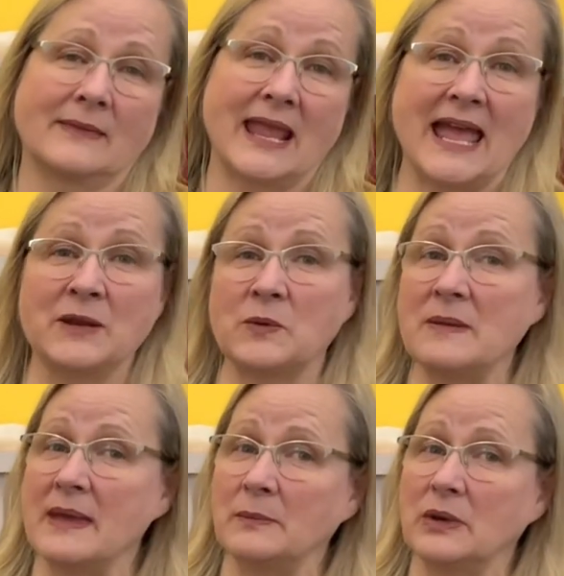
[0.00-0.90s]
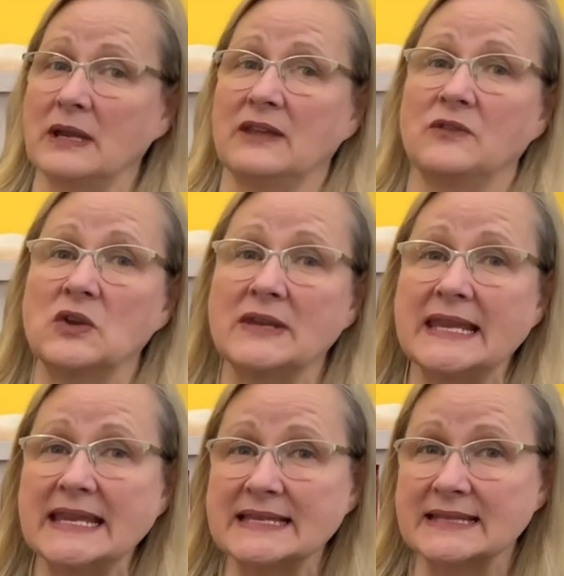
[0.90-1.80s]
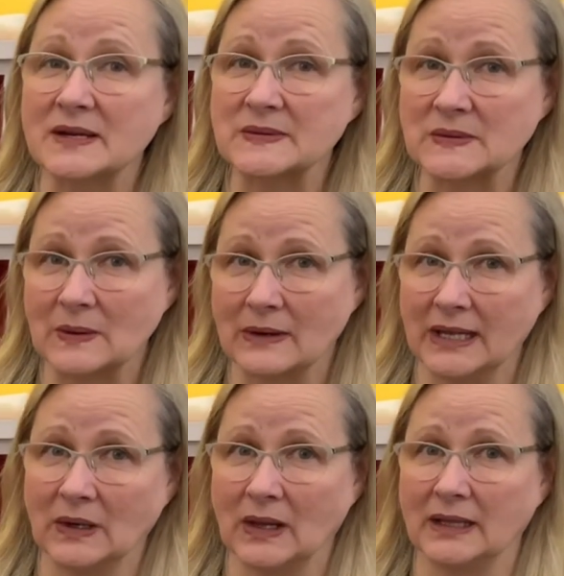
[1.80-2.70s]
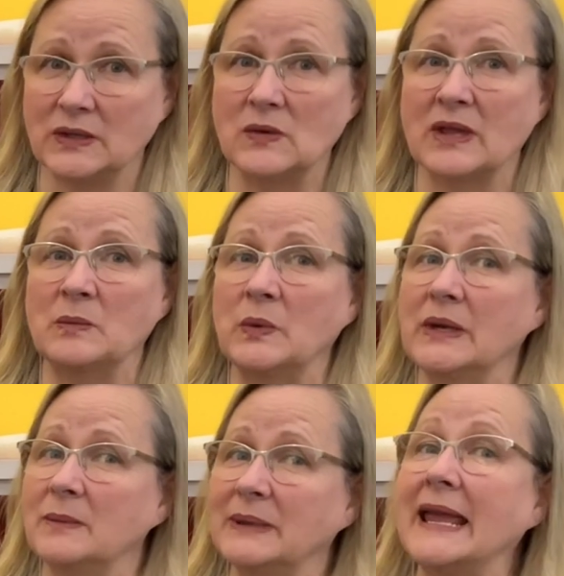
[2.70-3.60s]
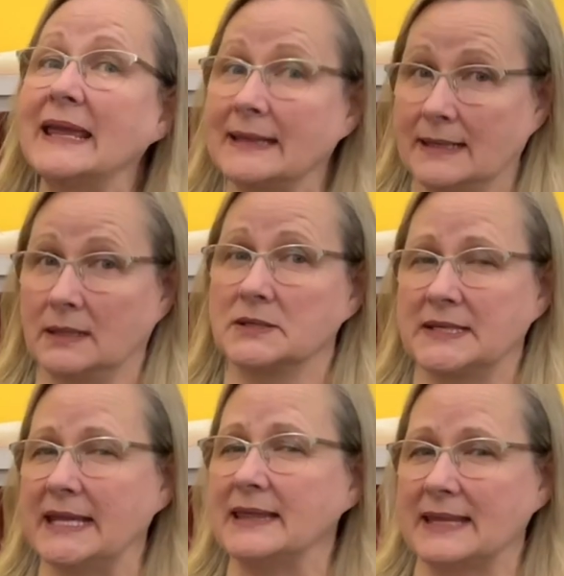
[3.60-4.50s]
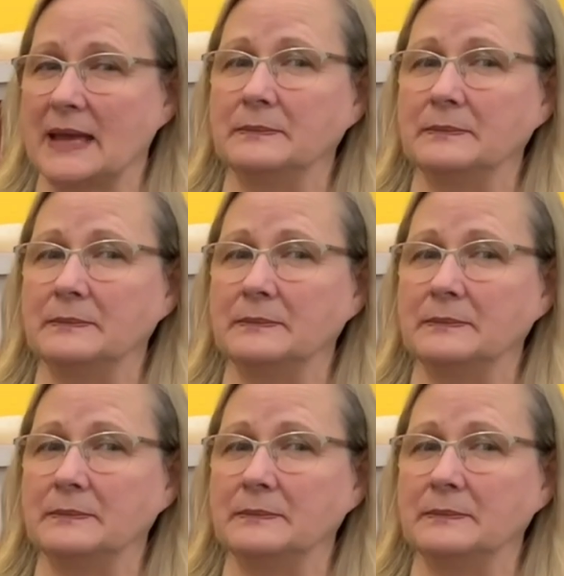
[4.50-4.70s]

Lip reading: And remember, if your knees are sore at all, you can put a blanket underneath them.